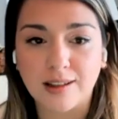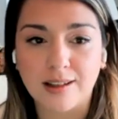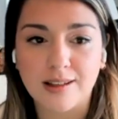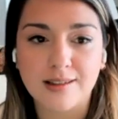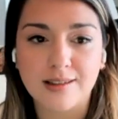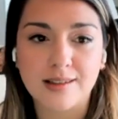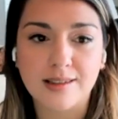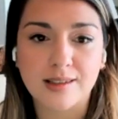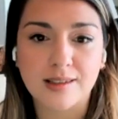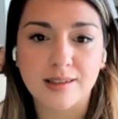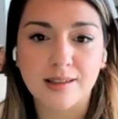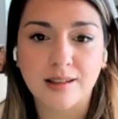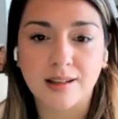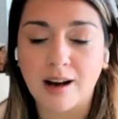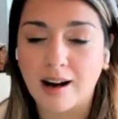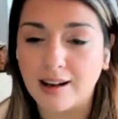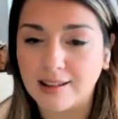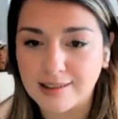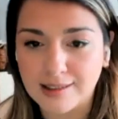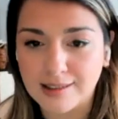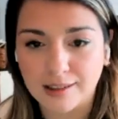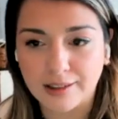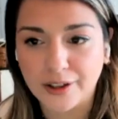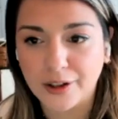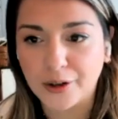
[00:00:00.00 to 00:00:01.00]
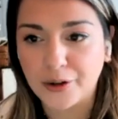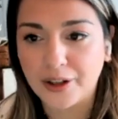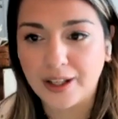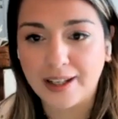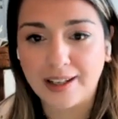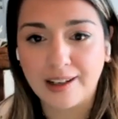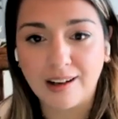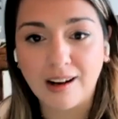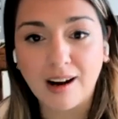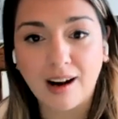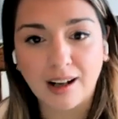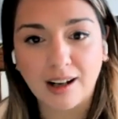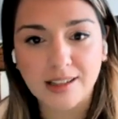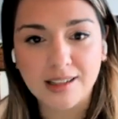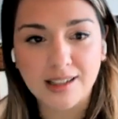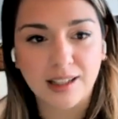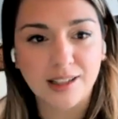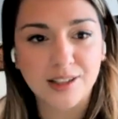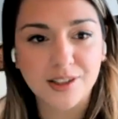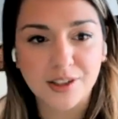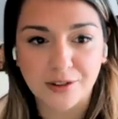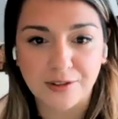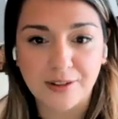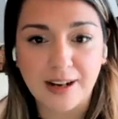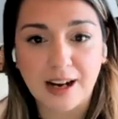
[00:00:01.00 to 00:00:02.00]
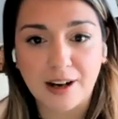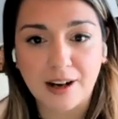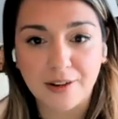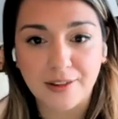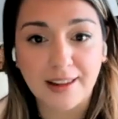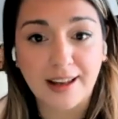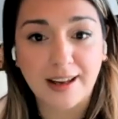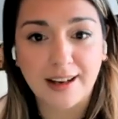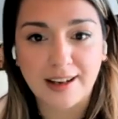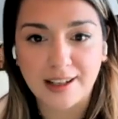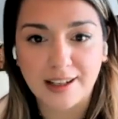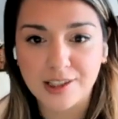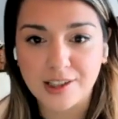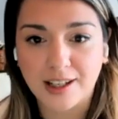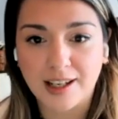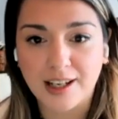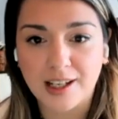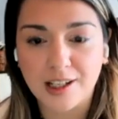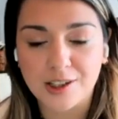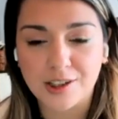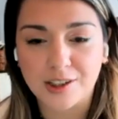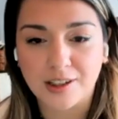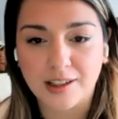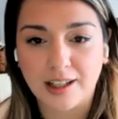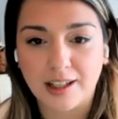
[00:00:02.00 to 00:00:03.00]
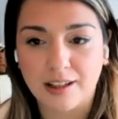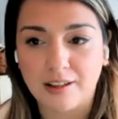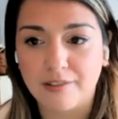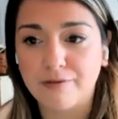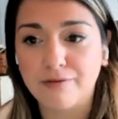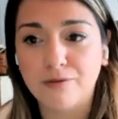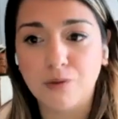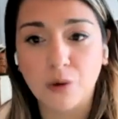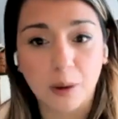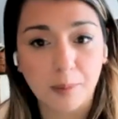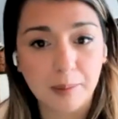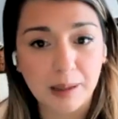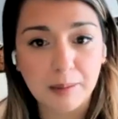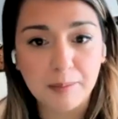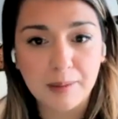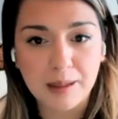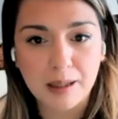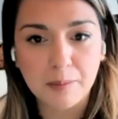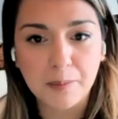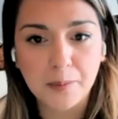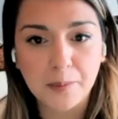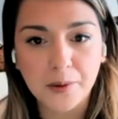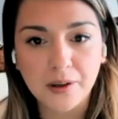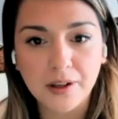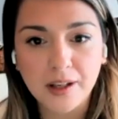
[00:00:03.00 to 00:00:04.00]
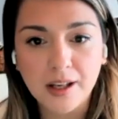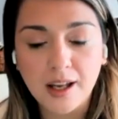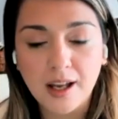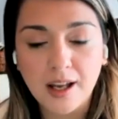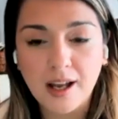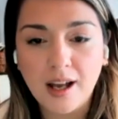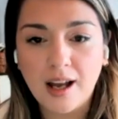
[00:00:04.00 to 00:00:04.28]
It's constantly creating content around that education and informing people.